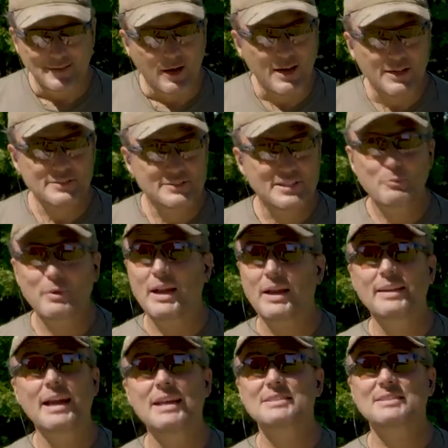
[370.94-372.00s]
All right, you see we
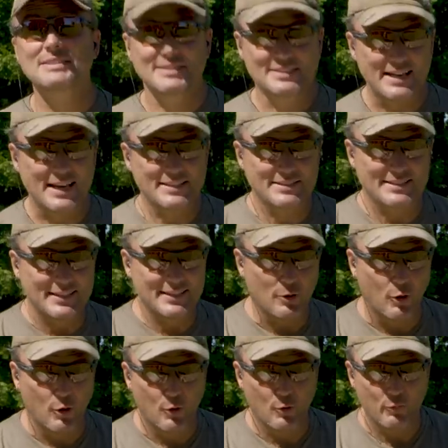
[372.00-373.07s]
got a nice sexy
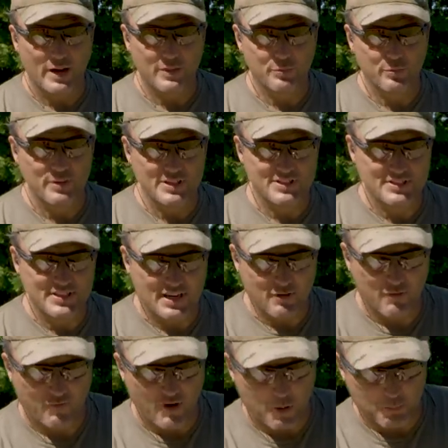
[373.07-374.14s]
hole right through the
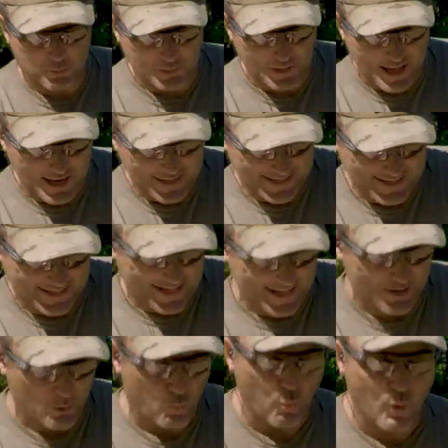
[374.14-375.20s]
center of our block. It
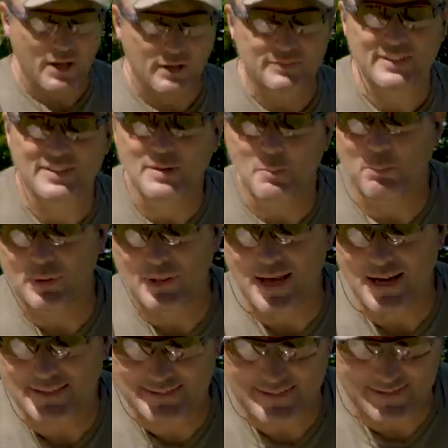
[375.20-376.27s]
kind of welded the block